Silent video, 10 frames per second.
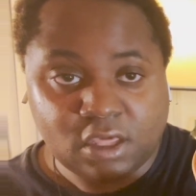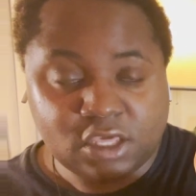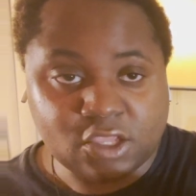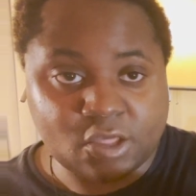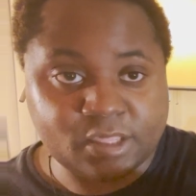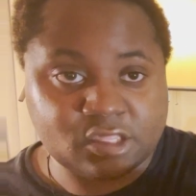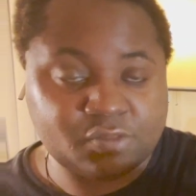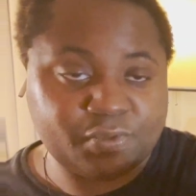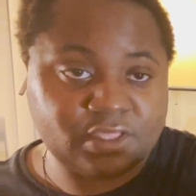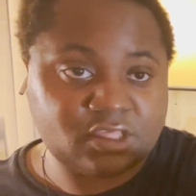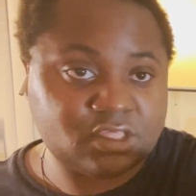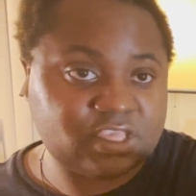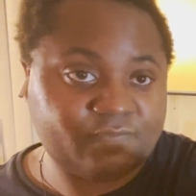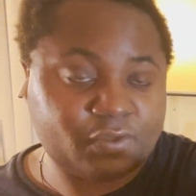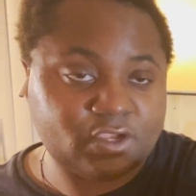You know, this has been since
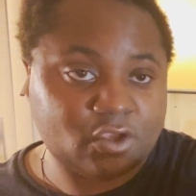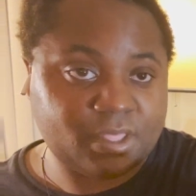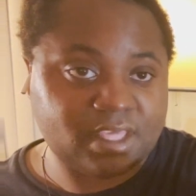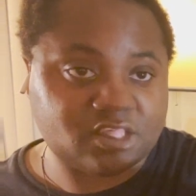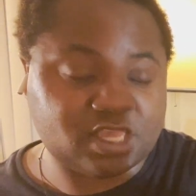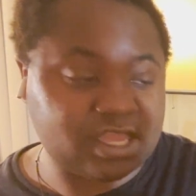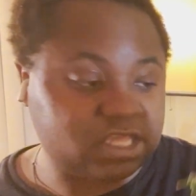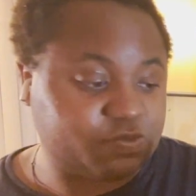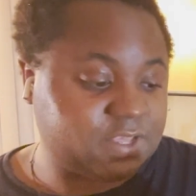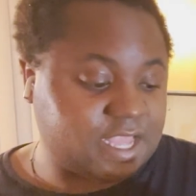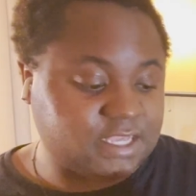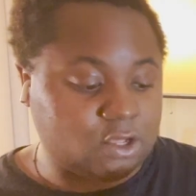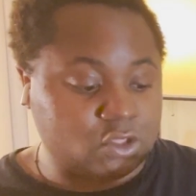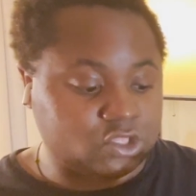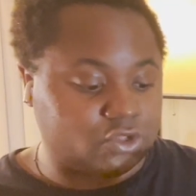I put it on my St. Expediti
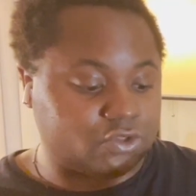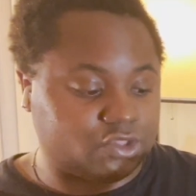altar.